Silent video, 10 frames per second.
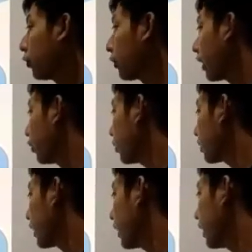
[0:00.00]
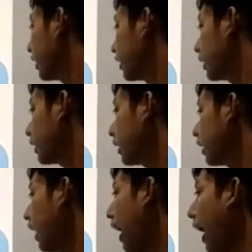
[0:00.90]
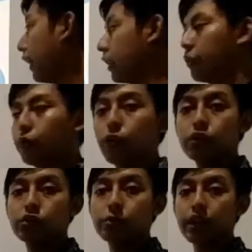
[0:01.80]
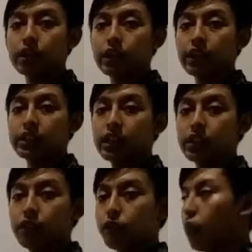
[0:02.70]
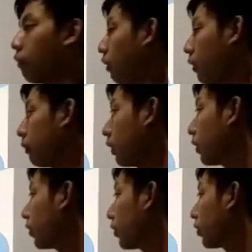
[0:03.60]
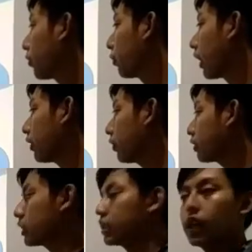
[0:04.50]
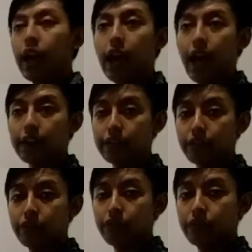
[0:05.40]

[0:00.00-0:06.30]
you can use yen, and if you want to make an adjective from verb, you can use active.